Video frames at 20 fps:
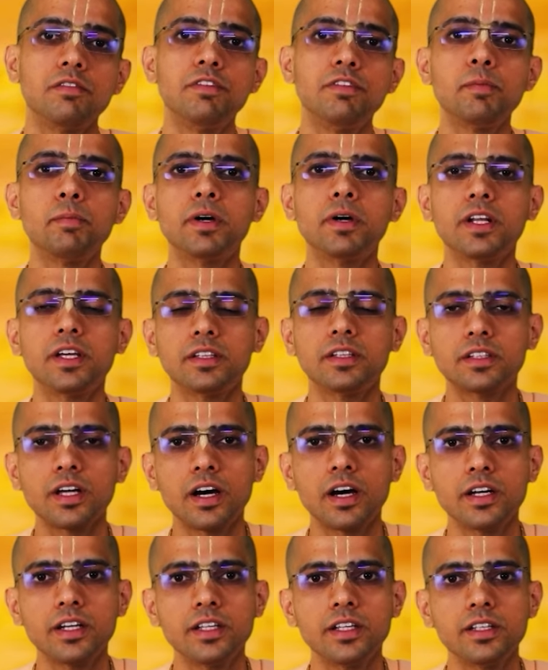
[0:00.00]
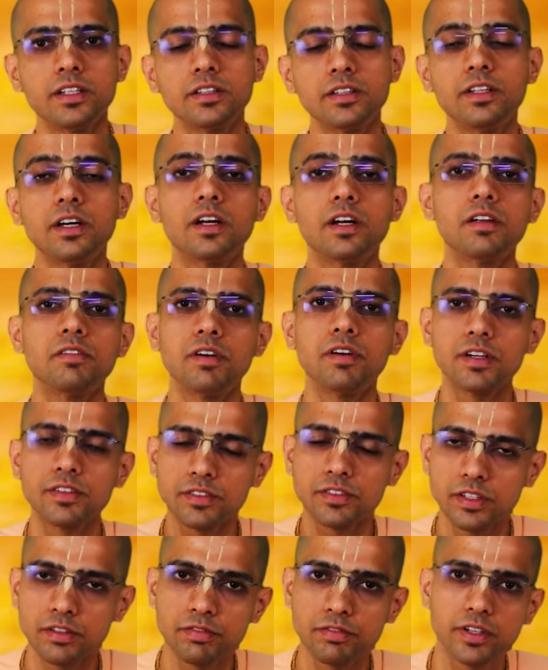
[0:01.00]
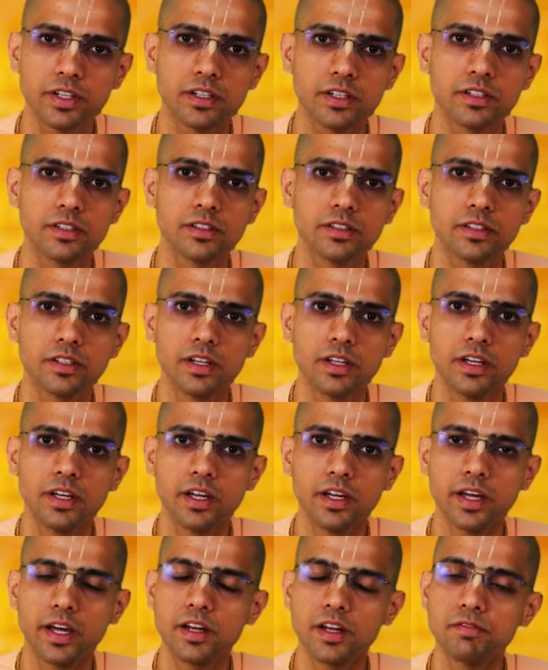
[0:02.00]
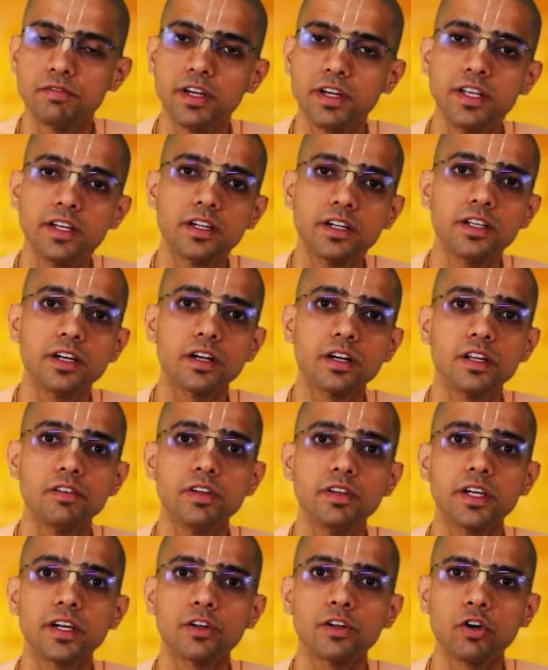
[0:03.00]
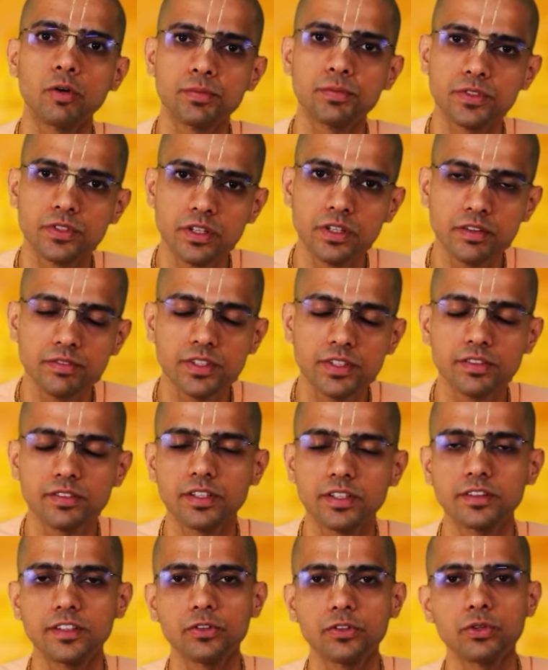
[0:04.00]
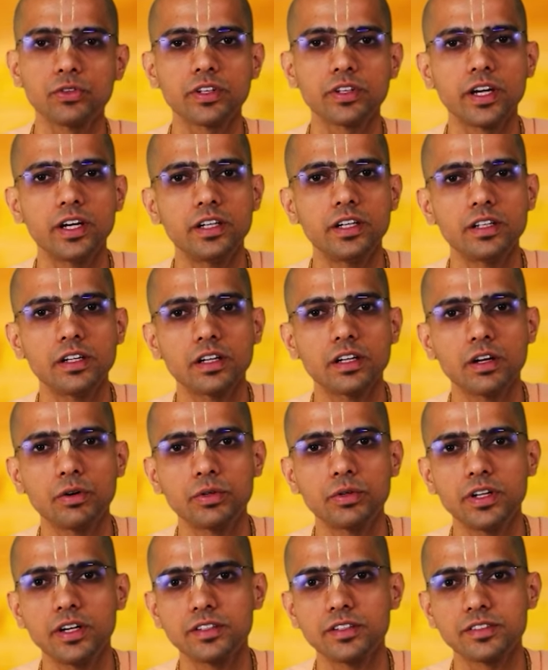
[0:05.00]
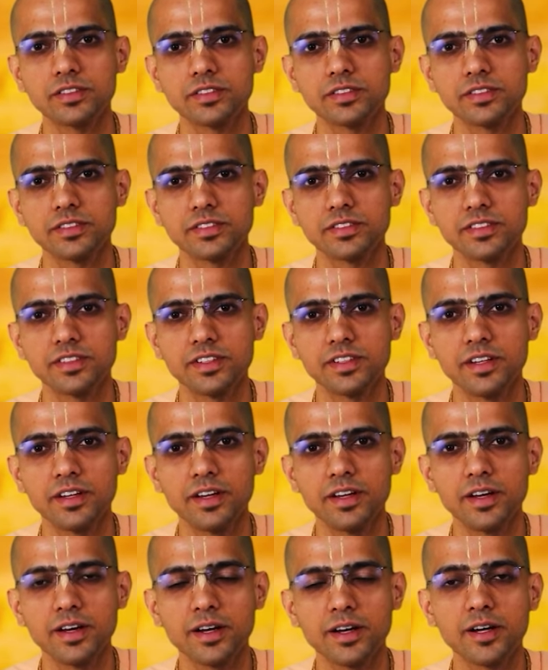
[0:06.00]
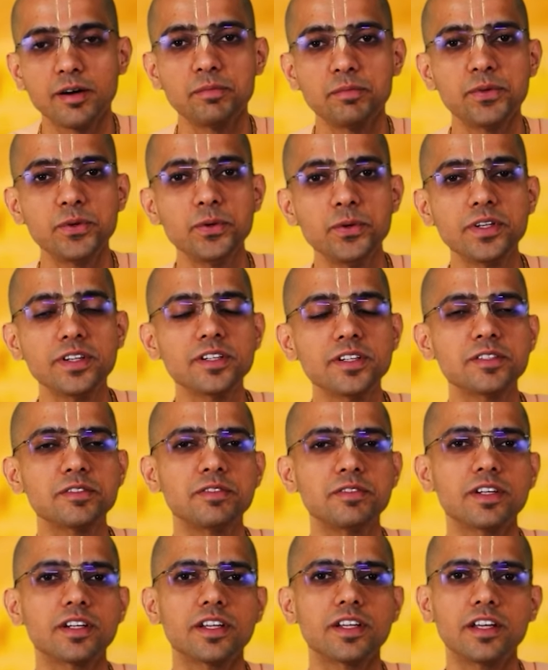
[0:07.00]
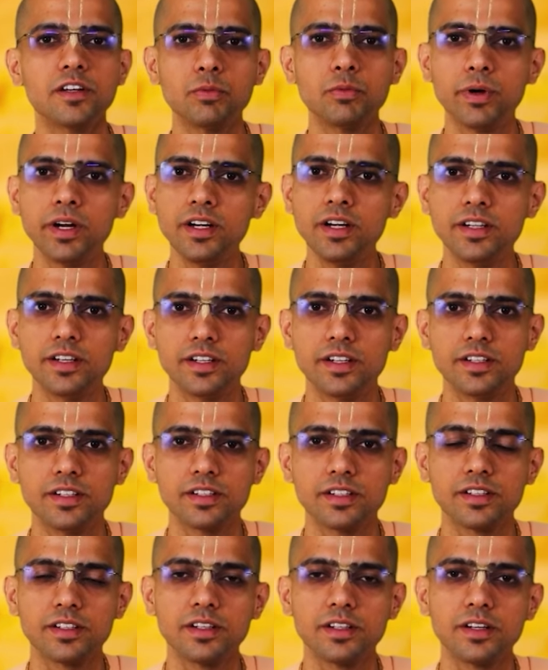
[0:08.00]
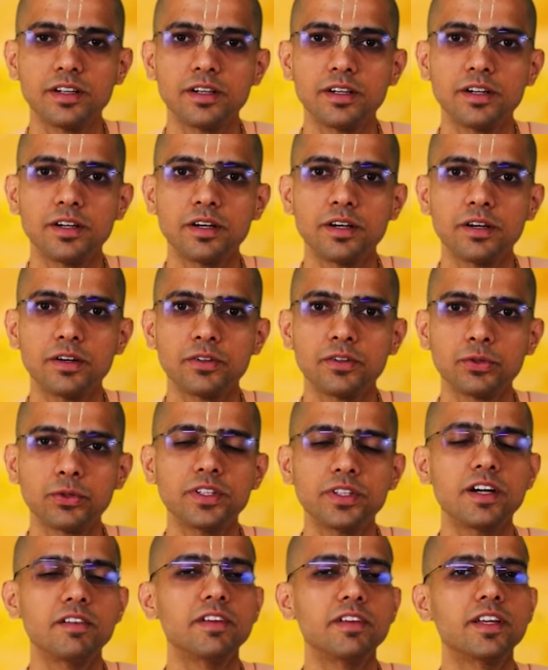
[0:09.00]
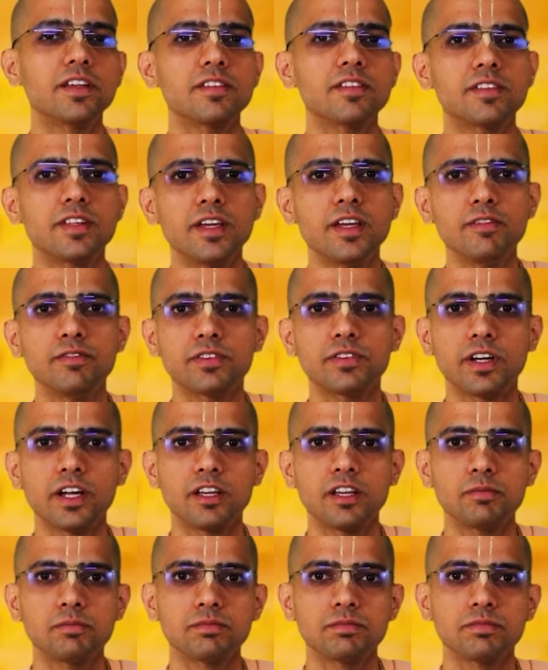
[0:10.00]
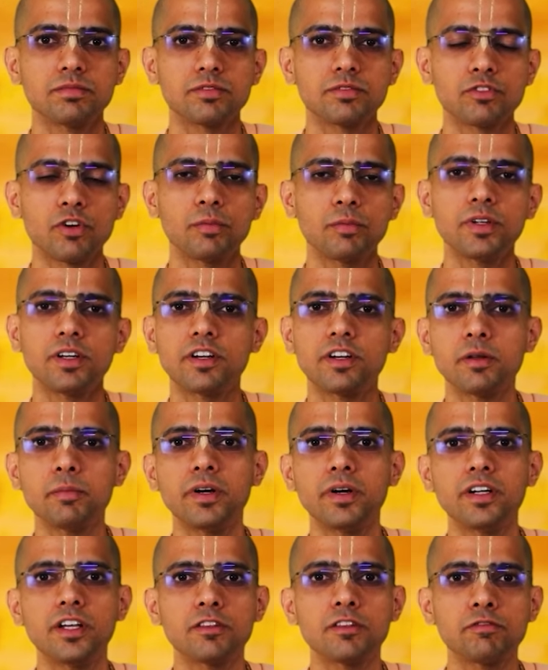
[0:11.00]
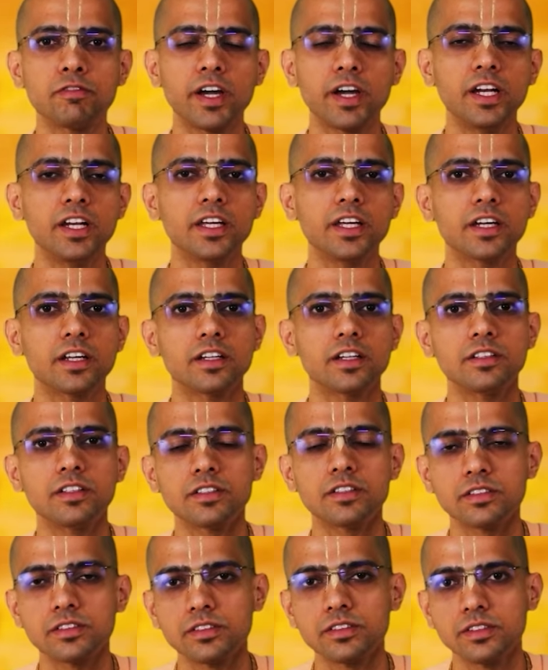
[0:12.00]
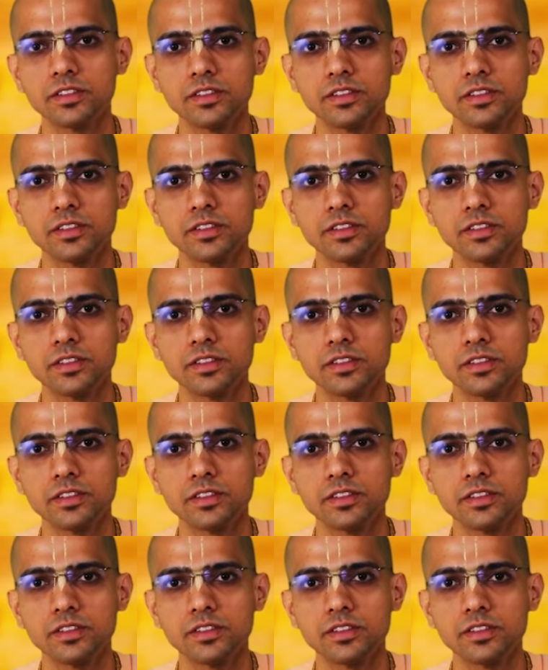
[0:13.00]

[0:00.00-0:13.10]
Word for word: viparitani, the reverse effect. And very clearly, we can observe this in the society around us. Computers were invented so that we can save time from the tremendous filing and other